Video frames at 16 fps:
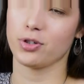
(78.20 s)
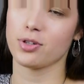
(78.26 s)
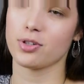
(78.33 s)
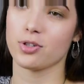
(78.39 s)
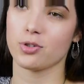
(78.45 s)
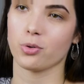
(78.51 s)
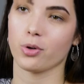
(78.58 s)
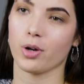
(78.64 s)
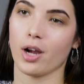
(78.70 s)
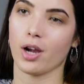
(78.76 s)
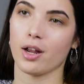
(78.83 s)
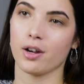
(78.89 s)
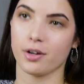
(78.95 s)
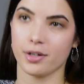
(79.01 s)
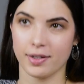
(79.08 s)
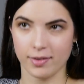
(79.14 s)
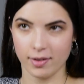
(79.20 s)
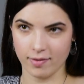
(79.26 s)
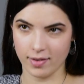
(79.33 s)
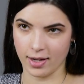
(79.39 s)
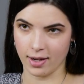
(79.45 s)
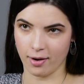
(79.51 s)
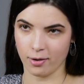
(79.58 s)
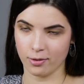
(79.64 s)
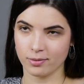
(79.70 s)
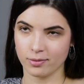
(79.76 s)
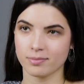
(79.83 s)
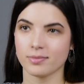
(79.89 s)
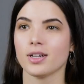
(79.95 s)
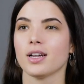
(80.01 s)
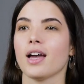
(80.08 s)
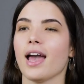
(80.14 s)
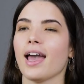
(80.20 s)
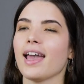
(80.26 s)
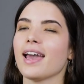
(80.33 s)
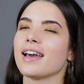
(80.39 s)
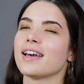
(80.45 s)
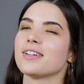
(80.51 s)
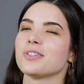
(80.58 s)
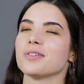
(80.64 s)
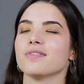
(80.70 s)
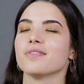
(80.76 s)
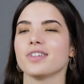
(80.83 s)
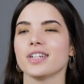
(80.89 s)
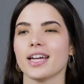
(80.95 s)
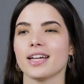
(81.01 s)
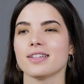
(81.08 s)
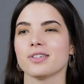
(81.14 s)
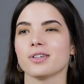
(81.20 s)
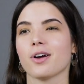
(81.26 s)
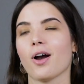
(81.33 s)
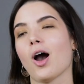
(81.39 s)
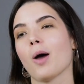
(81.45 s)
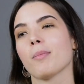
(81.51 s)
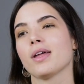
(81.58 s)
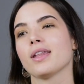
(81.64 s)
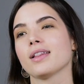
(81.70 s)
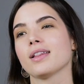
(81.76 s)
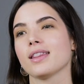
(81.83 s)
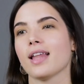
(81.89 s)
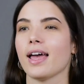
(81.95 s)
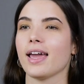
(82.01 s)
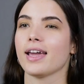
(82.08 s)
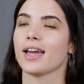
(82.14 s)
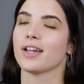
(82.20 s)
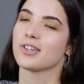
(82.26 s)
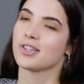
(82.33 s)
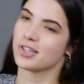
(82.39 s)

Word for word: to the store underneath the video. And don't forget to comment, like, and